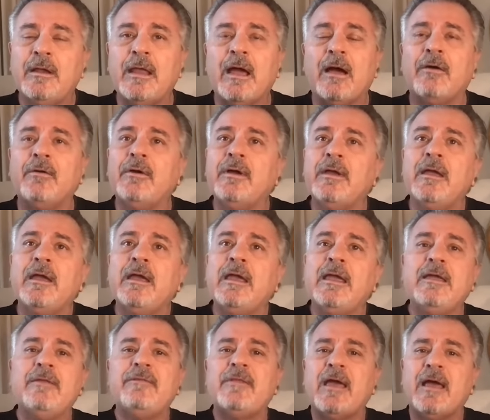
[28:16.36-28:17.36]
Now,
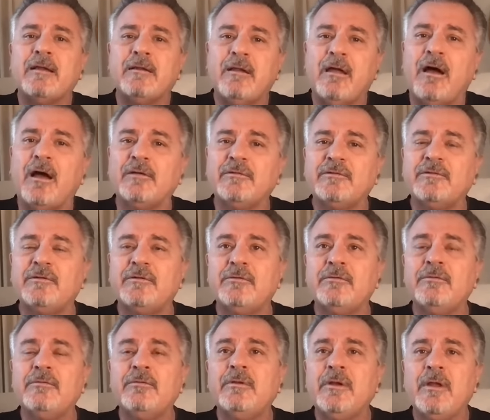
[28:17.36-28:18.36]
in that
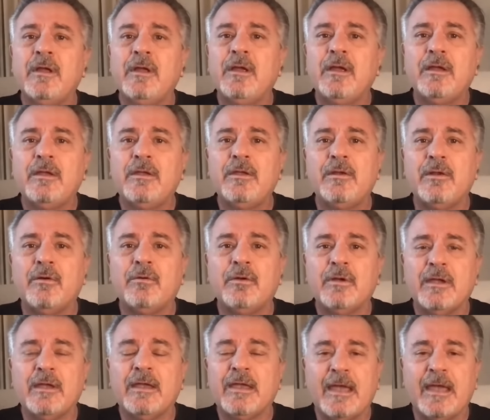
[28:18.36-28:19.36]
lawsuit, you
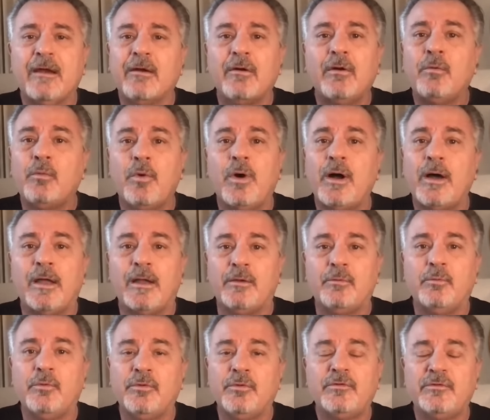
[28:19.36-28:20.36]
know, Kara
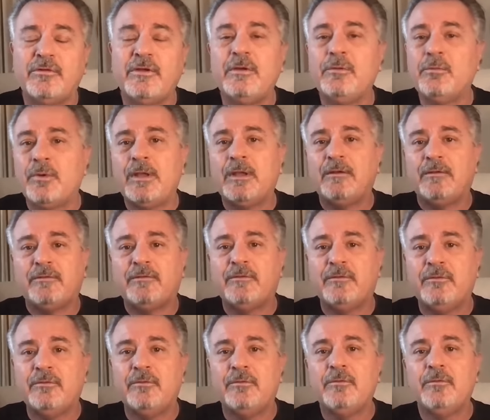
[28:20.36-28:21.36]
won. She went
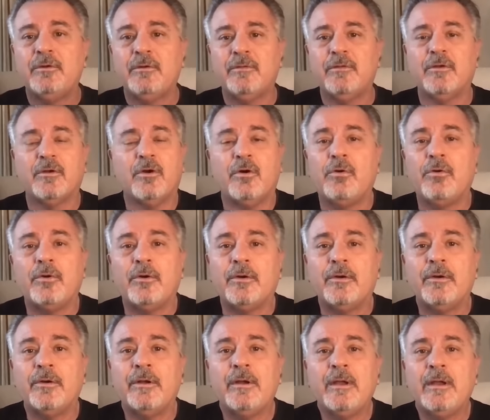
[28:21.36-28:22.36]
to the
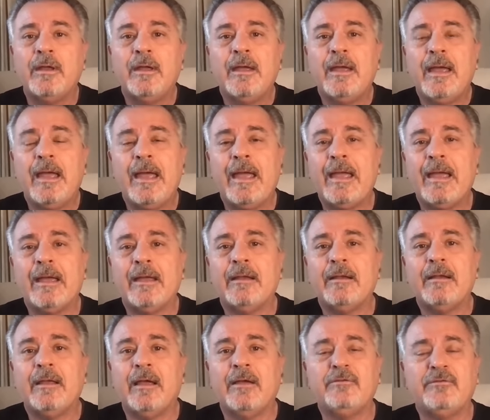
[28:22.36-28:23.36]
court,
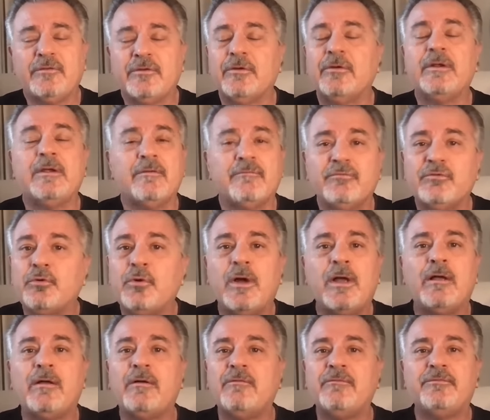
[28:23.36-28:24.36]
and a jury of
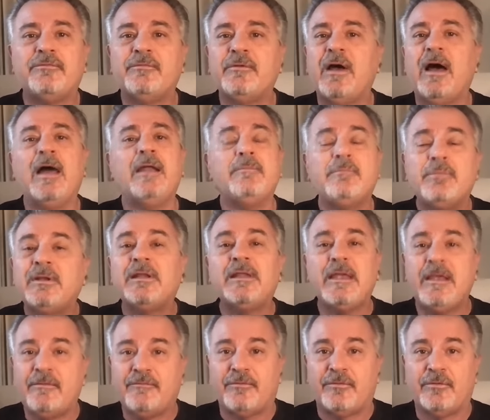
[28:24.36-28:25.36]
twelve
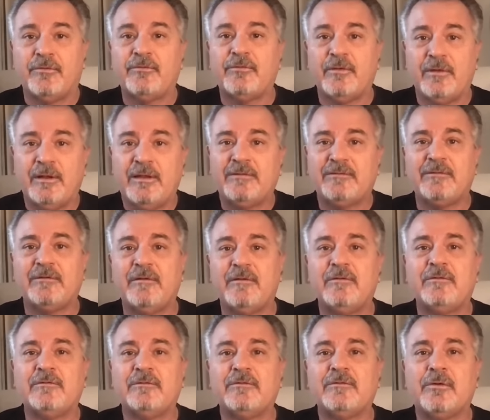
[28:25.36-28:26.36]
unbelievers listened to
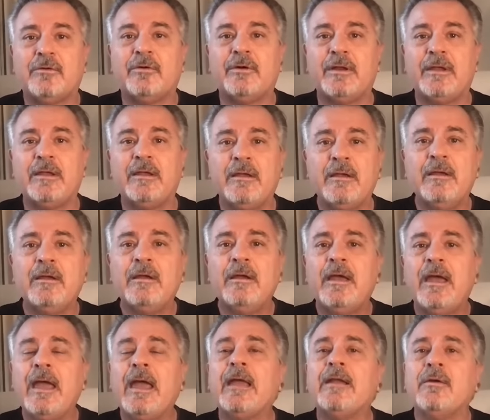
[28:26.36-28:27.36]
the story
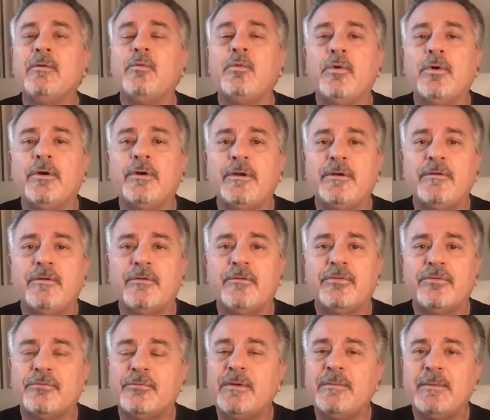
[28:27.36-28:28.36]
and awarded her
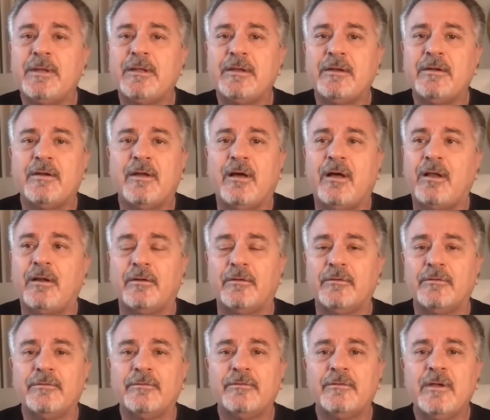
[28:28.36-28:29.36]
three million
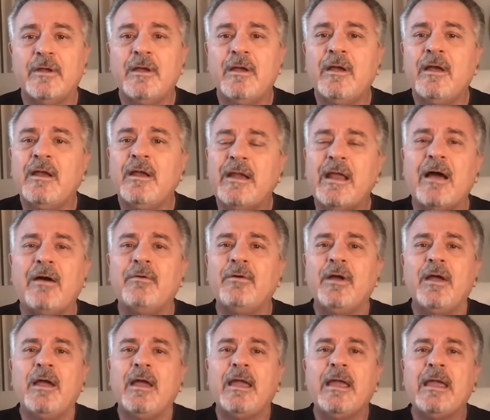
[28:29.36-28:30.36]
dollars.
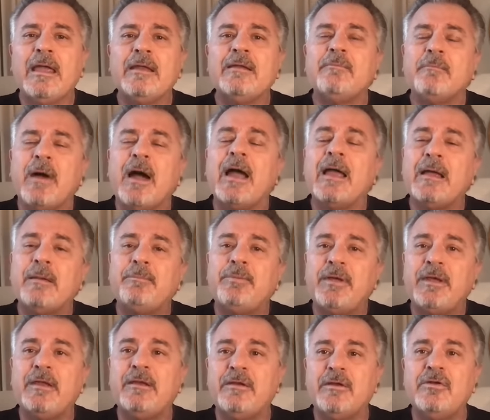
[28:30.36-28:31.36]
Now, in my
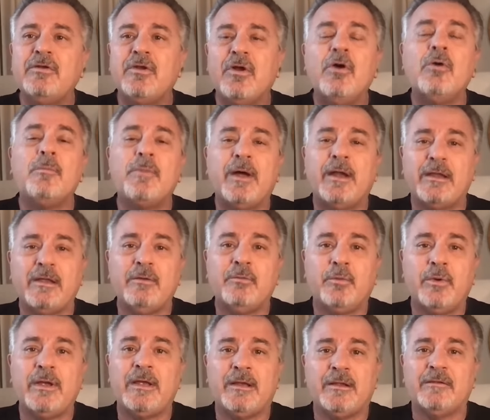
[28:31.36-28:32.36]
opinion, nobody
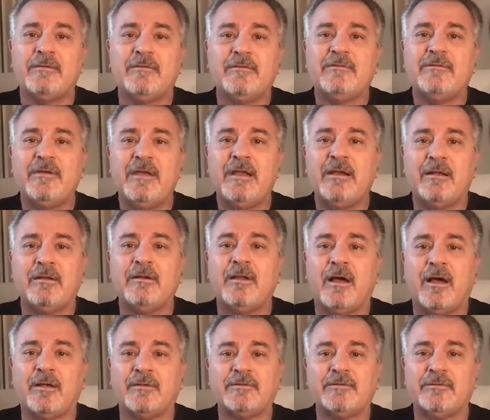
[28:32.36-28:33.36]
wins in a
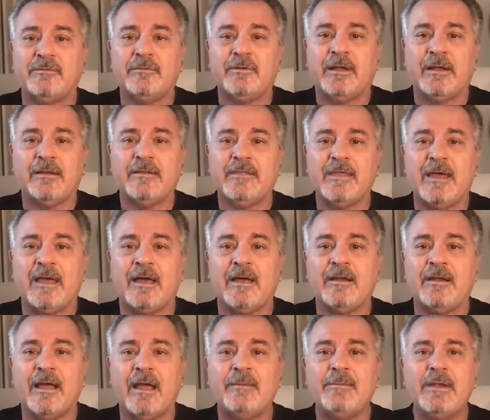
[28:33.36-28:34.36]
lawsuit like
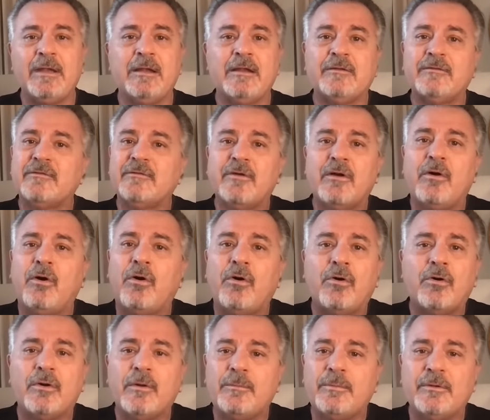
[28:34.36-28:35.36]
that. I mean, it's
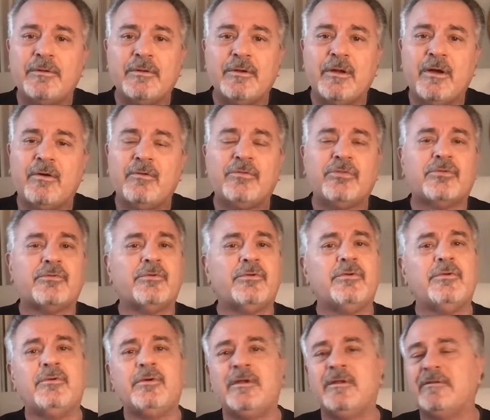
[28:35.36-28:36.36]
horrible to go
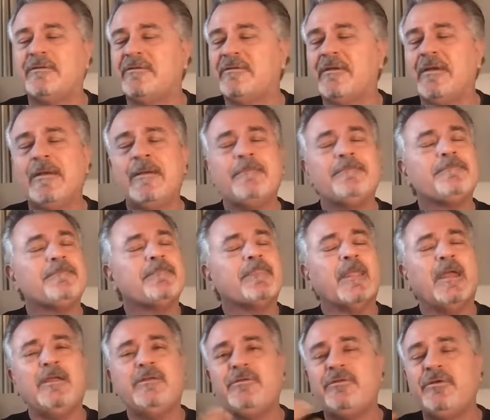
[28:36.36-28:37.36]
through. It's
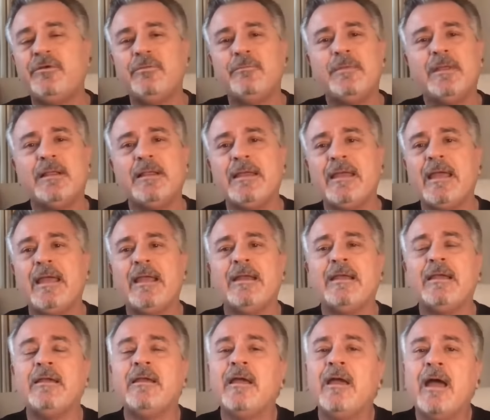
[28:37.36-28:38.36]
it's
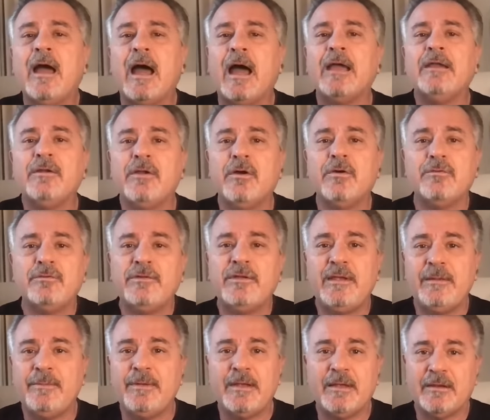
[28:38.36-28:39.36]
humiliating. I know
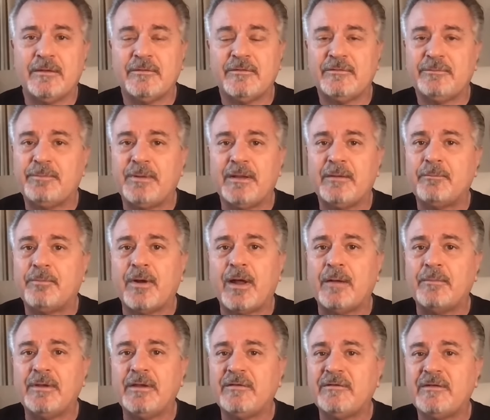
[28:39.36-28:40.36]
T B N spent
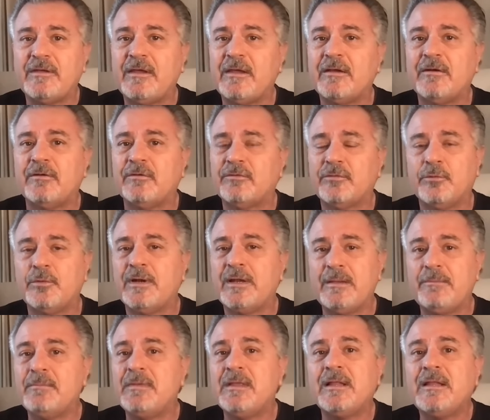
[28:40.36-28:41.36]
probably ten or
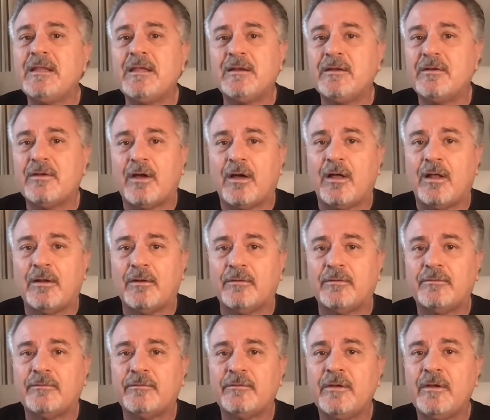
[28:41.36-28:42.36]
twenty million
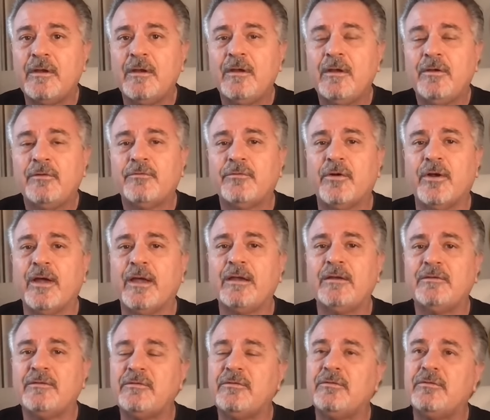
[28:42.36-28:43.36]
dollars
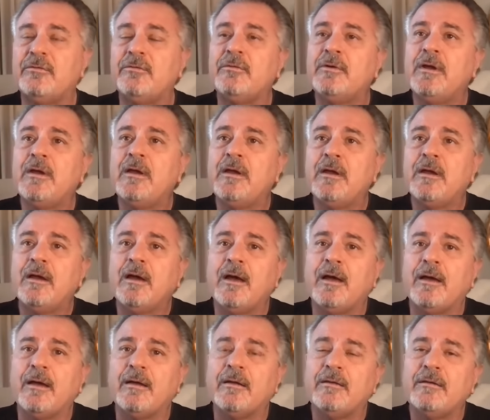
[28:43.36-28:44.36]
trying to
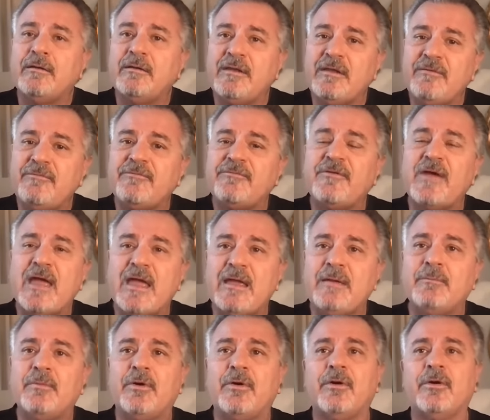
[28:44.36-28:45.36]
uh,
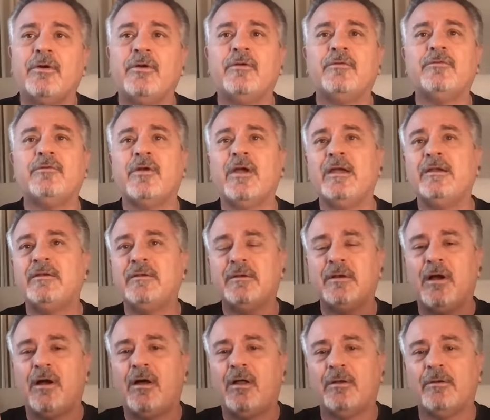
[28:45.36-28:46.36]
defame her, trying to
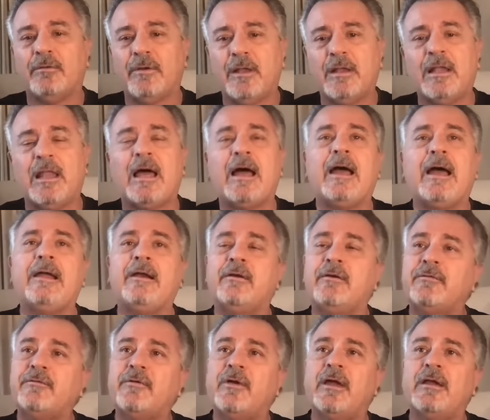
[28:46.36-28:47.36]
call her a
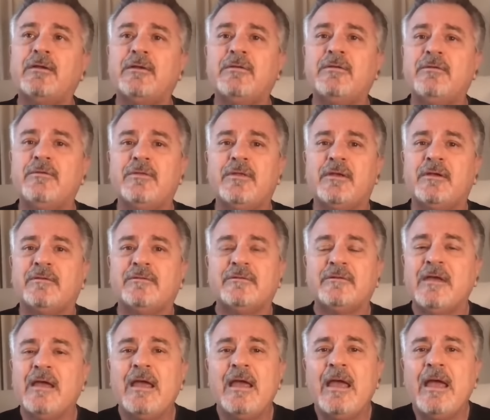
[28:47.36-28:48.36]
liar, trying to do this.
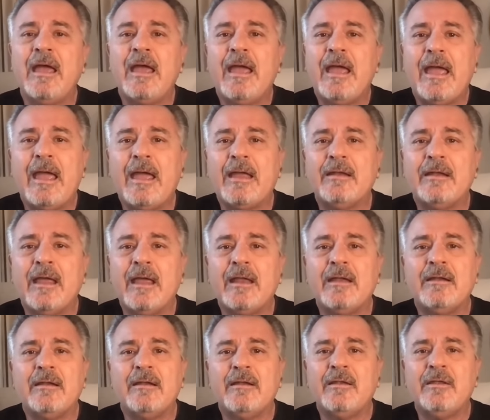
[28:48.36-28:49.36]
And,
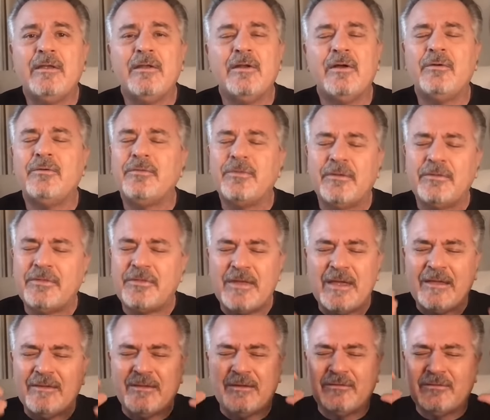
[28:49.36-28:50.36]
and, you know, the
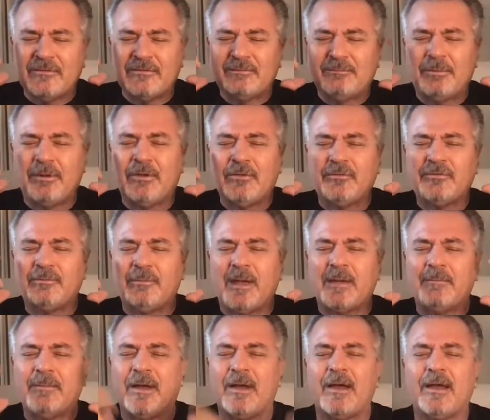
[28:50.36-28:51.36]
thing that just blows
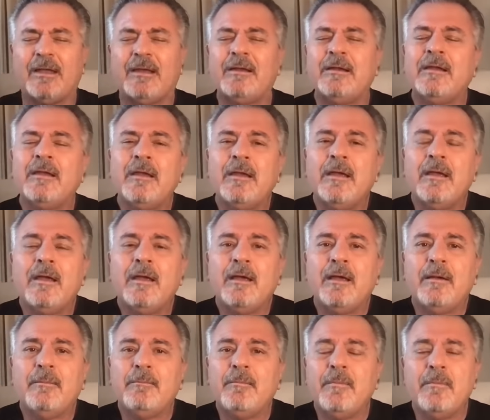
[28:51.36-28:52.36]
my mind,
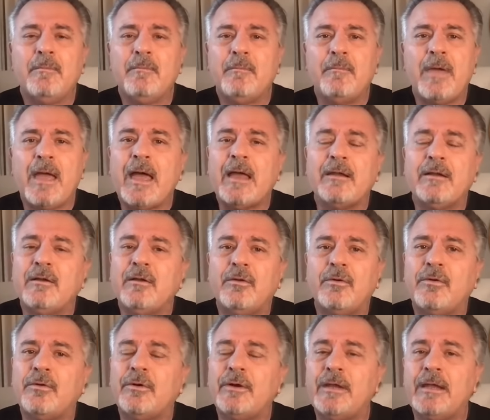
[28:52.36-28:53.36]
Matt and
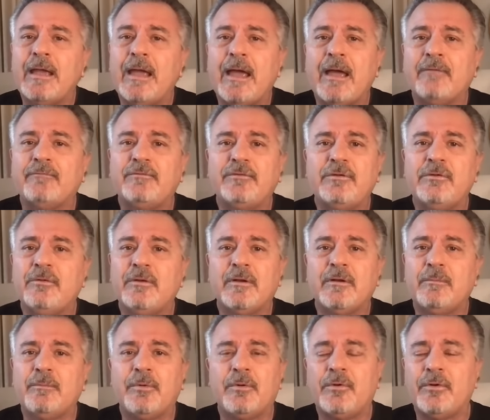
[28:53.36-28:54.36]
Lori have two
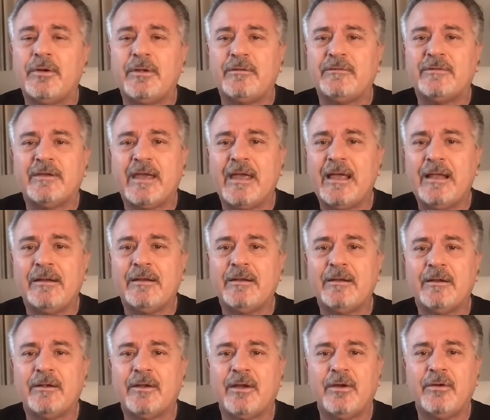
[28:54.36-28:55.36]
little boys, Kaylin
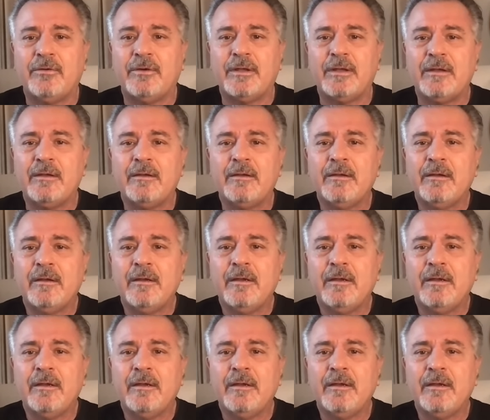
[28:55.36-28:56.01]
and Cody.